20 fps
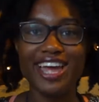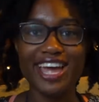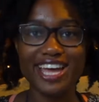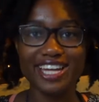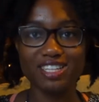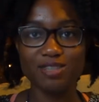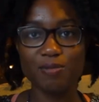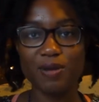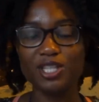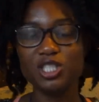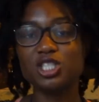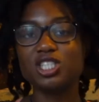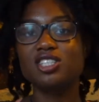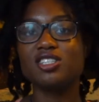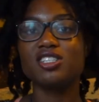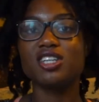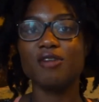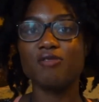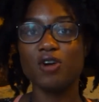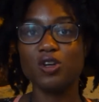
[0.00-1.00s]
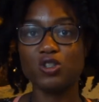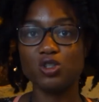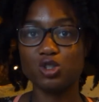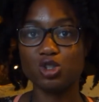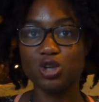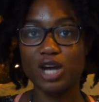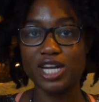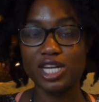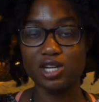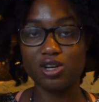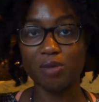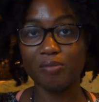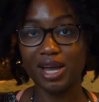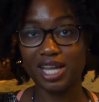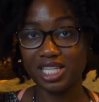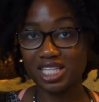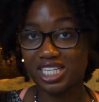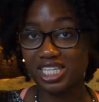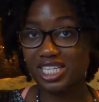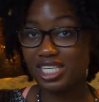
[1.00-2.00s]
especially since I've also tried it on my
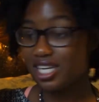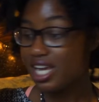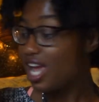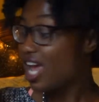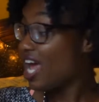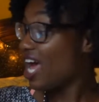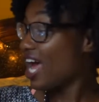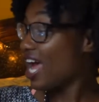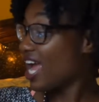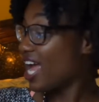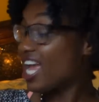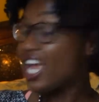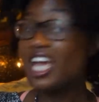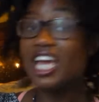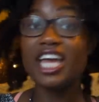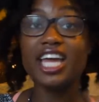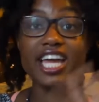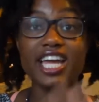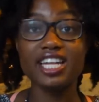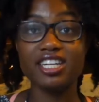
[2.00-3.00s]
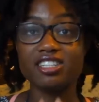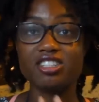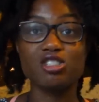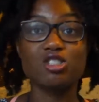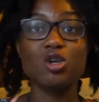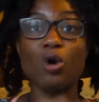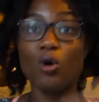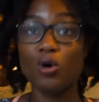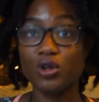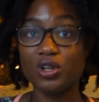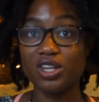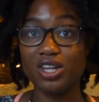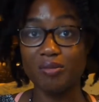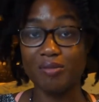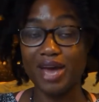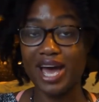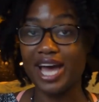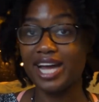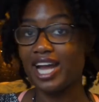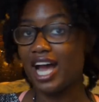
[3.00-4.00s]
lid, it's totally
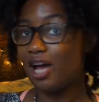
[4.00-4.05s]
matte.